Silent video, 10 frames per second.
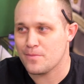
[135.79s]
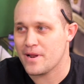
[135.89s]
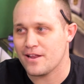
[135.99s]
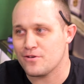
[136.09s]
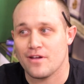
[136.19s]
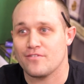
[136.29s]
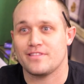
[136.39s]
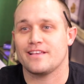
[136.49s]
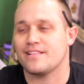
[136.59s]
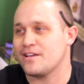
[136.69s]
I mean, I knew
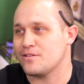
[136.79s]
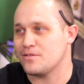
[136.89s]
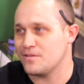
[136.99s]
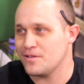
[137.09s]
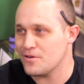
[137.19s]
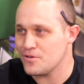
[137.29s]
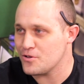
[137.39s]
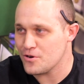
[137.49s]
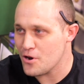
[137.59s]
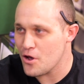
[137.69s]
everything that could, you know,
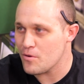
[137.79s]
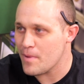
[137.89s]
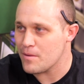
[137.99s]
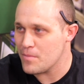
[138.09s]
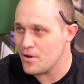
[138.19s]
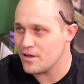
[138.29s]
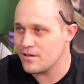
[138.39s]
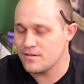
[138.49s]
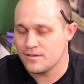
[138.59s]
you could know about a boa.